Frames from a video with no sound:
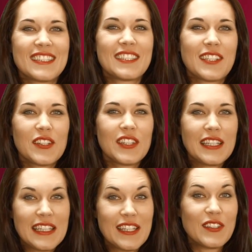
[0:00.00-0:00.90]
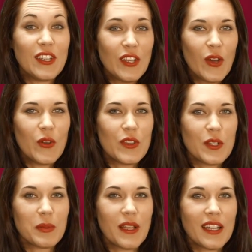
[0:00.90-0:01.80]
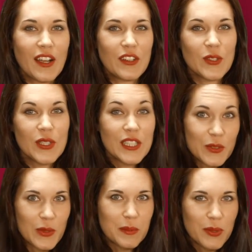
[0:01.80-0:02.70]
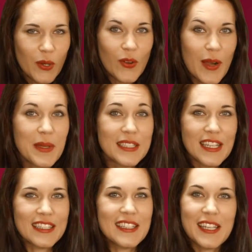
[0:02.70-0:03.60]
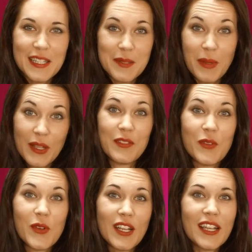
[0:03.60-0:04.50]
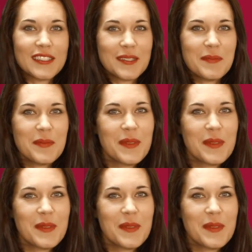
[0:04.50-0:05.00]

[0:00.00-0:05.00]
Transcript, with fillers: necessarily need to know that you're planning on doing this reprogramming technique in the middle of orgasm.